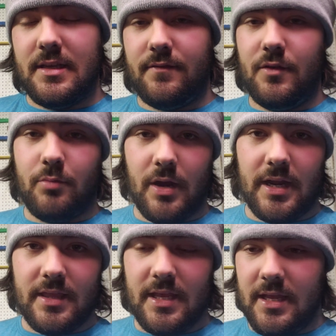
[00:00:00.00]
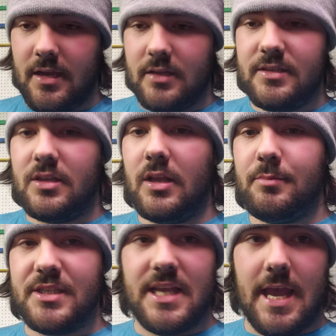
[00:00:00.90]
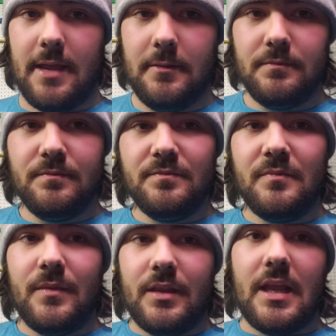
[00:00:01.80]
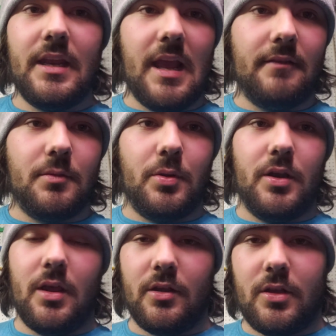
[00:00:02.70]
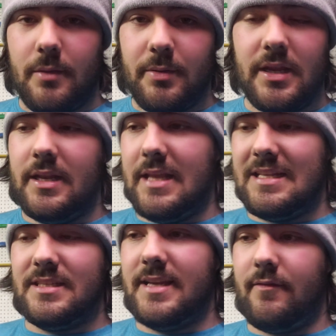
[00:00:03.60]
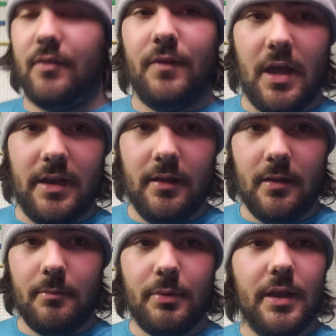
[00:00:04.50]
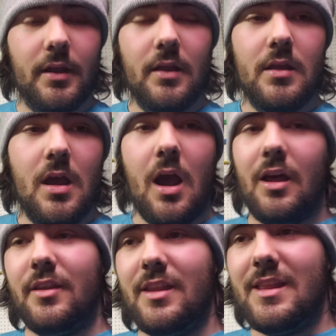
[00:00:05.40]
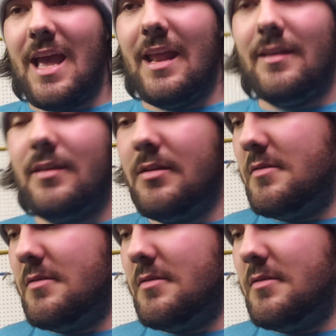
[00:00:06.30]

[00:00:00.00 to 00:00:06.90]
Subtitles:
If you break the clip, say, then you have to put another clip in it, and that's never fun. But other than that,